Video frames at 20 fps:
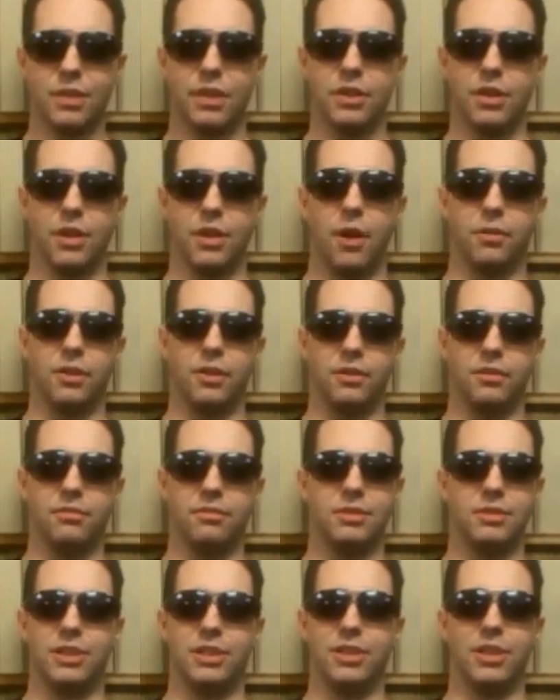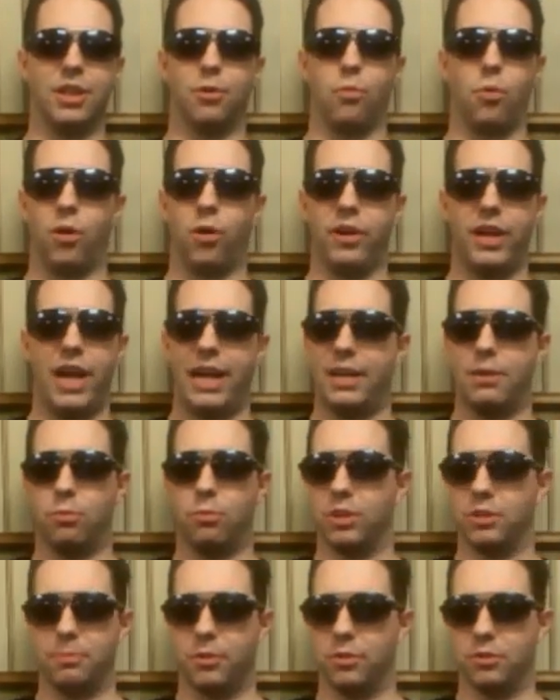you know, the, there weren't any
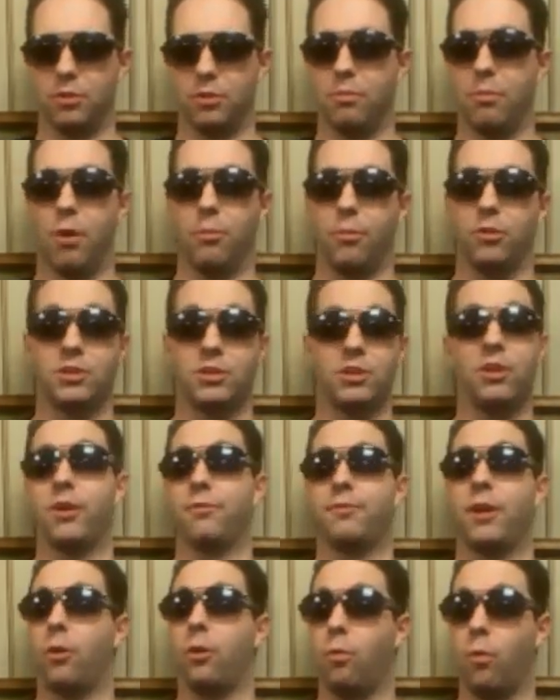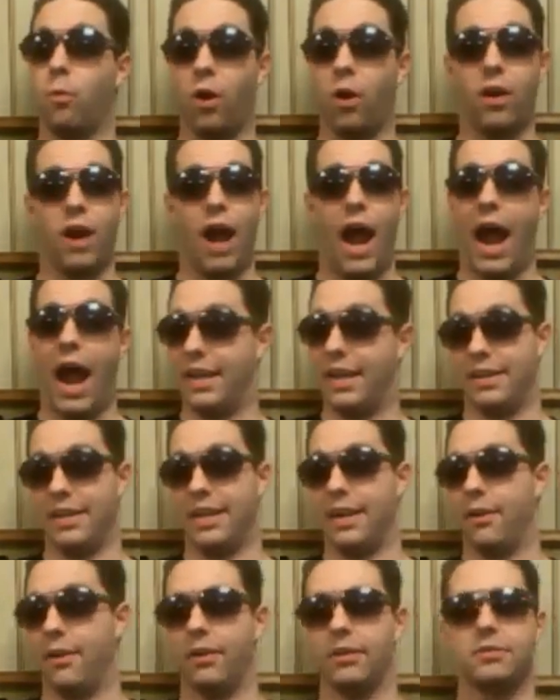whispers or murmurs, or if there were, I didn't
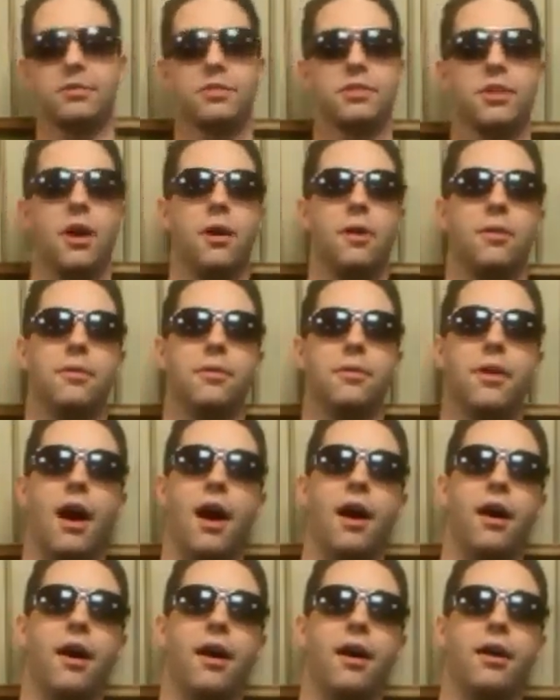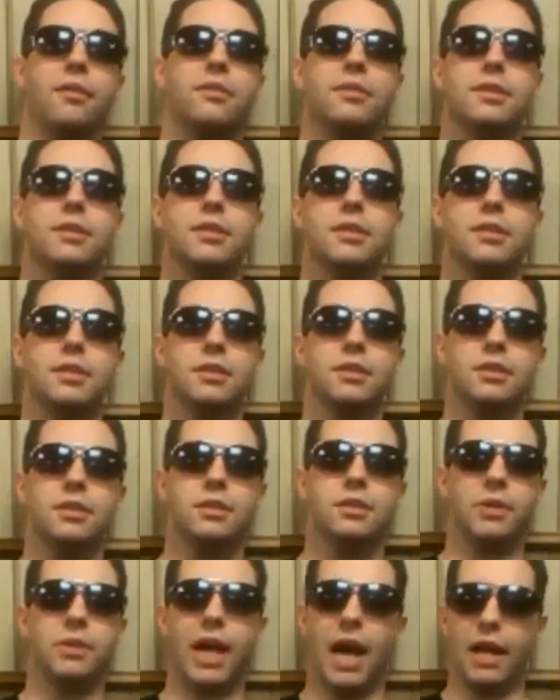hear it. So uh,
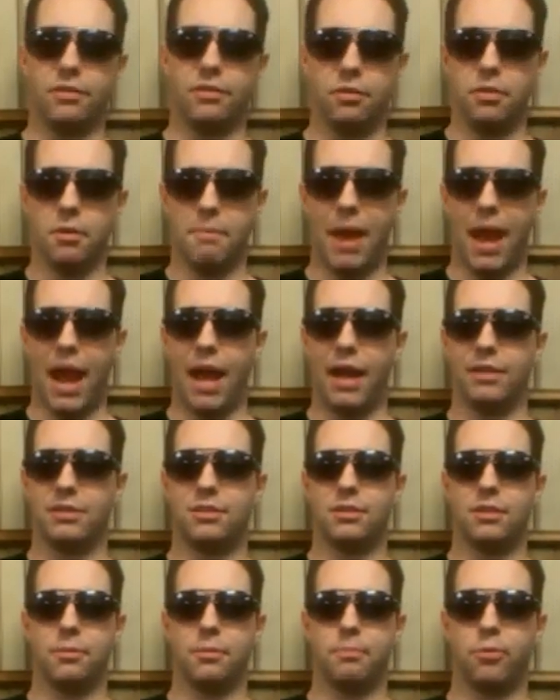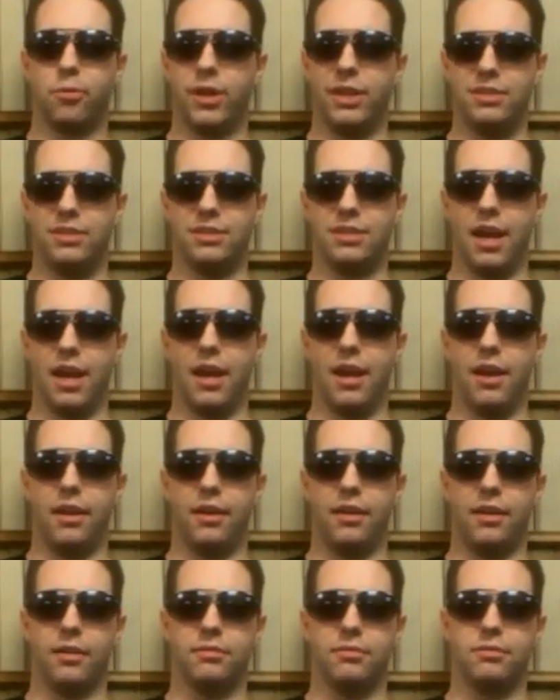we got through the mass. The priest
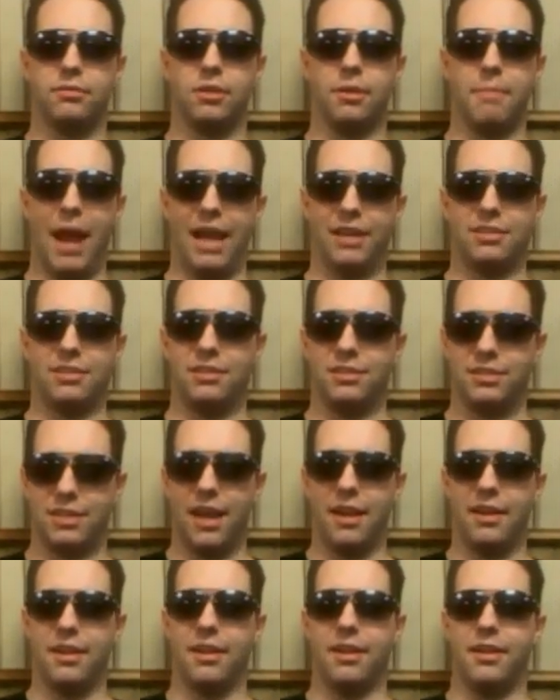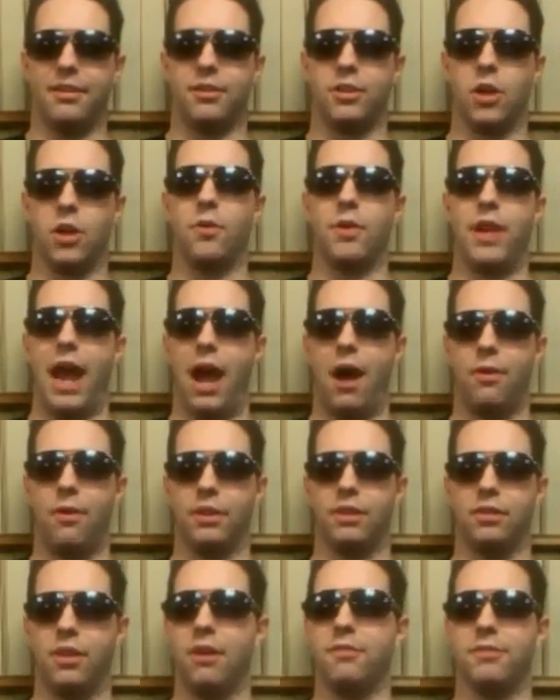said, "The mass is ended. Go now
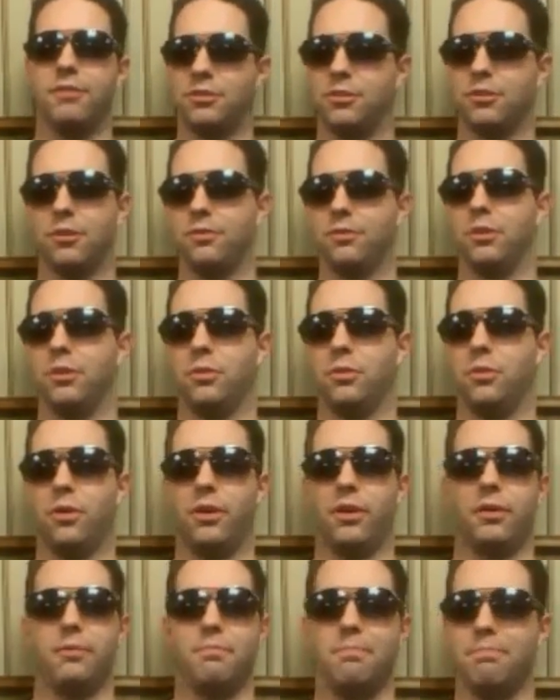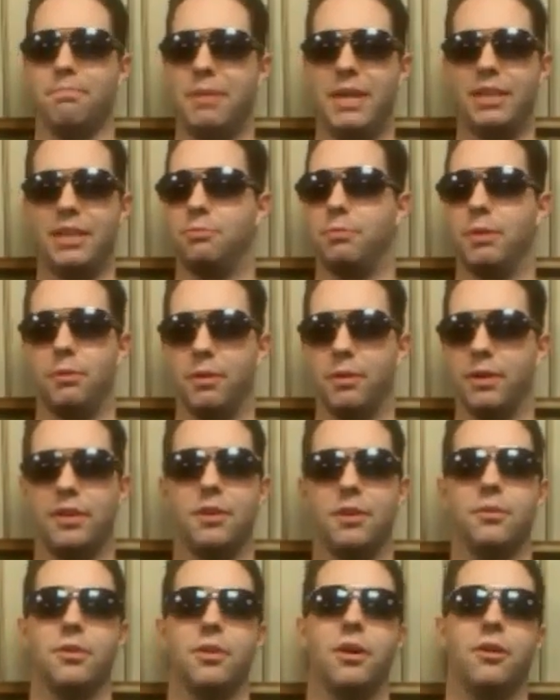and love and serve the Lord. And peace be with
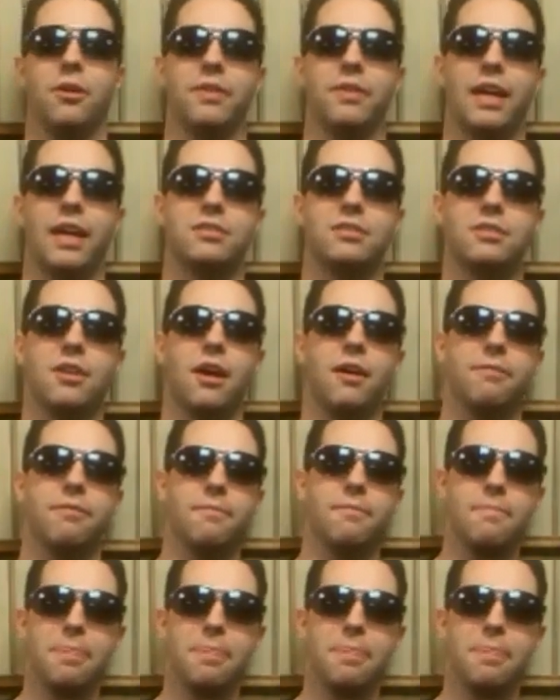you," and all that stuff.